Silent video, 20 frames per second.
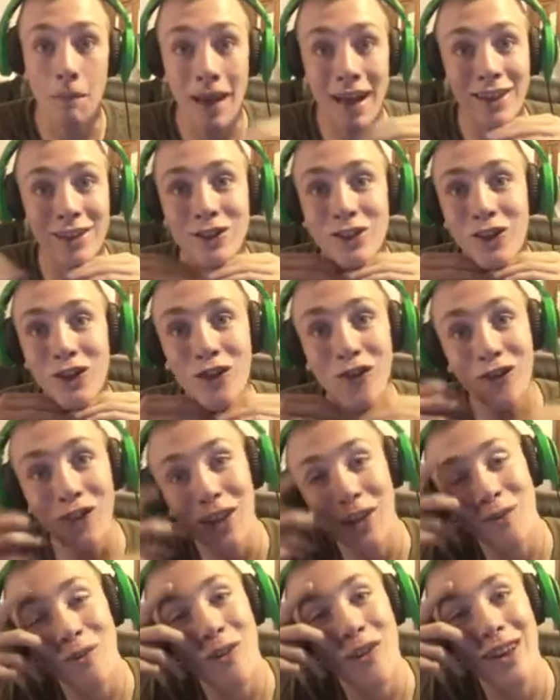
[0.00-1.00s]
a magical,
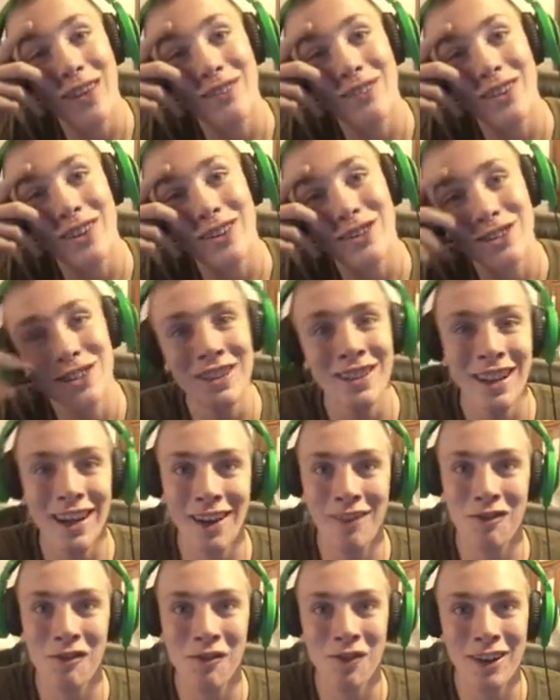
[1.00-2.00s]
flamboyant person that
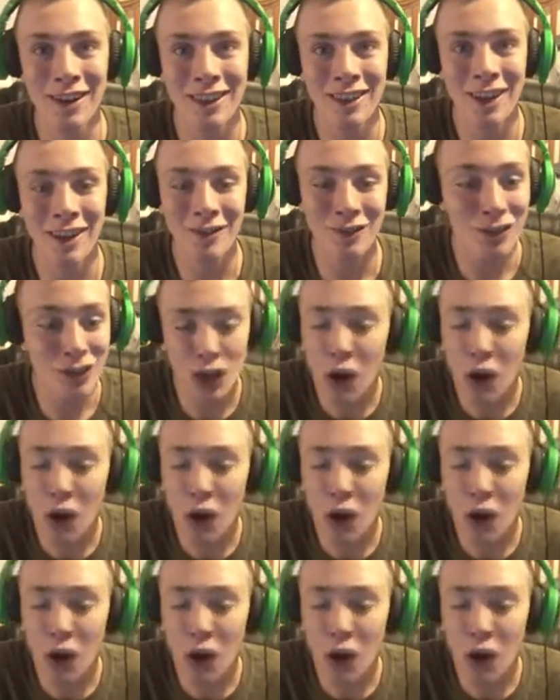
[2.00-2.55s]
everybody loves,